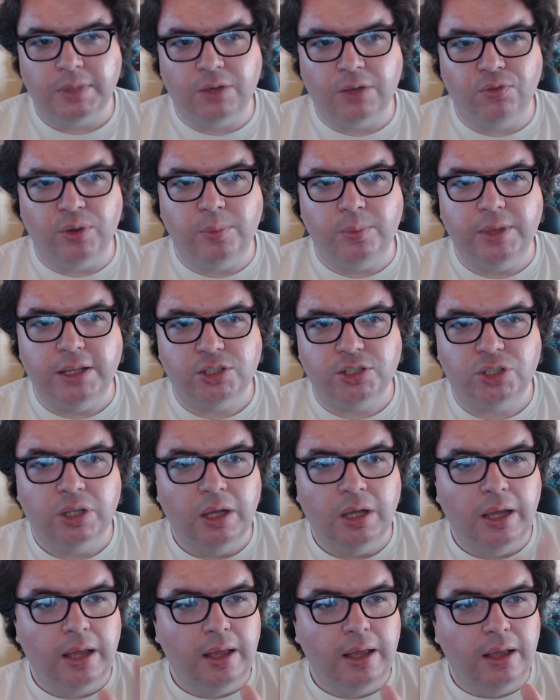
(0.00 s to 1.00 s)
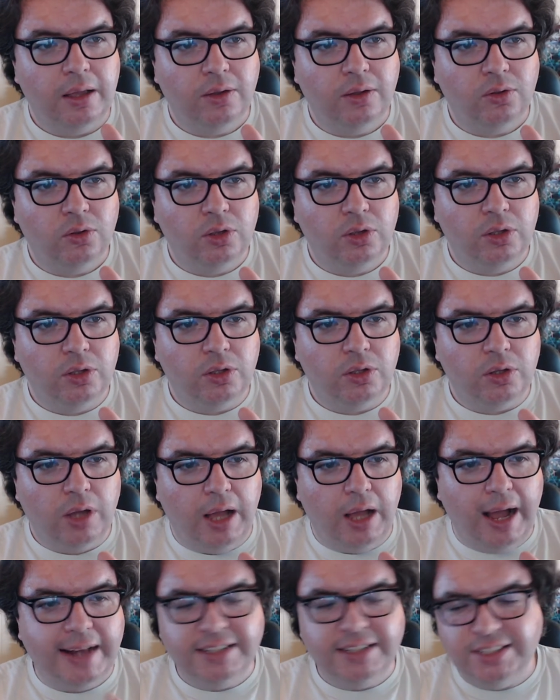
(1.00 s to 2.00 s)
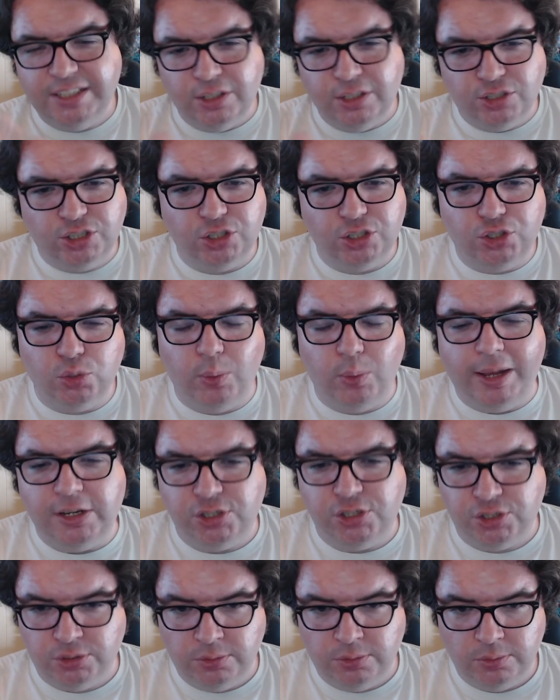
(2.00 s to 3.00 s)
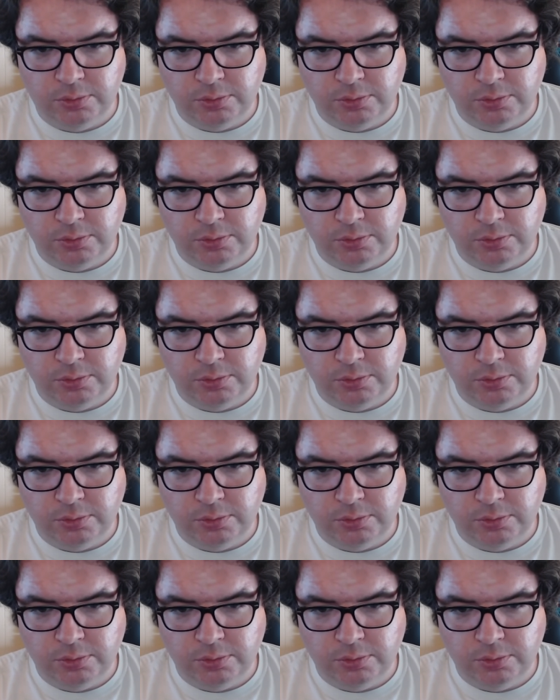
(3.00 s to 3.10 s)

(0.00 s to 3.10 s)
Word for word: from this ideal situation